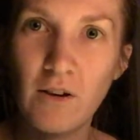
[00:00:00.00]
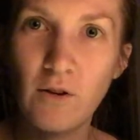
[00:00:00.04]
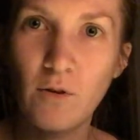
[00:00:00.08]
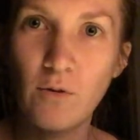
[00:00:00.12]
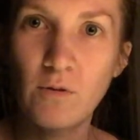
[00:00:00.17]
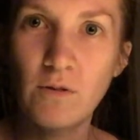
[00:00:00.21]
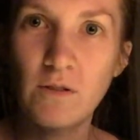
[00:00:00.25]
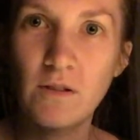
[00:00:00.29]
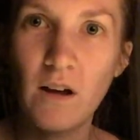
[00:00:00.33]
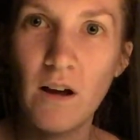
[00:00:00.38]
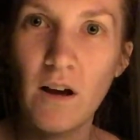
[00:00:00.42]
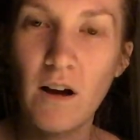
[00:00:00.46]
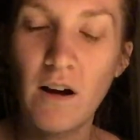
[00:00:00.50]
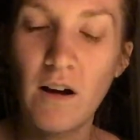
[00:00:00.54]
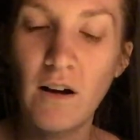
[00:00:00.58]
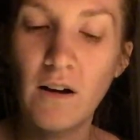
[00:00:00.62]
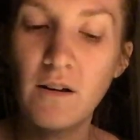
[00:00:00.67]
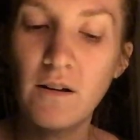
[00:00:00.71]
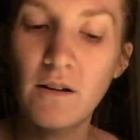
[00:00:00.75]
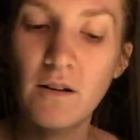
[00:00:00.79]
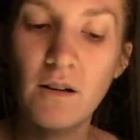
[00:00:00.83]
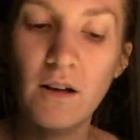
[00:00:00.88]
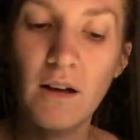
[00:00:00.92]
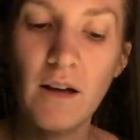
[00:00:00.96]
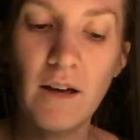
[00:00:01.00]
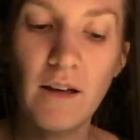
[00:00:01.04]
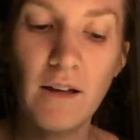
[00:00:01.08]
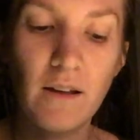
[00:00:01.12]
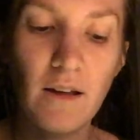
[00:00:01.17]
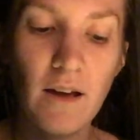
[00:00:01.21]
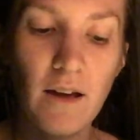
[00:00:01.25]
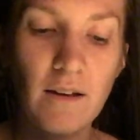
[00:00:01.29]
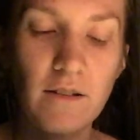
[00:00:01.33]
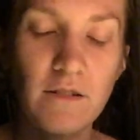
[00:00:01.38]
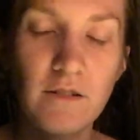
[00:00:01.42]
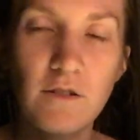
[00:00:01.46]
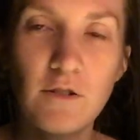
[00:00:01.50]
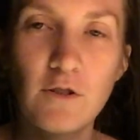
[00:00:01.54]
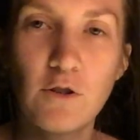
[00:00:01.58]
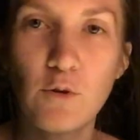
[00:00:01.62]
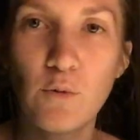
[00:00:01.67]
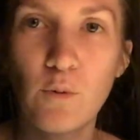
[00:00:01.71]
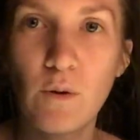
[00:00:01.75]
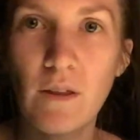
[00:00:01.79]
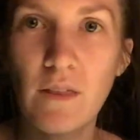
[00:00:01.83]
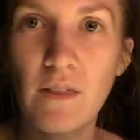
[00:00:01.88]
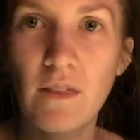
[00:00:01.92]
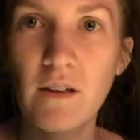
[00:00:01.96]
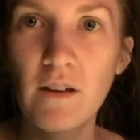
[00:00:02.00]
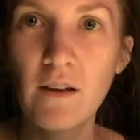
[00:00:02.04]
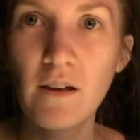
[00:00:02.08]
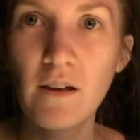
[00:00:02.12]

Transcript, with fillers: goes on, and that has to do with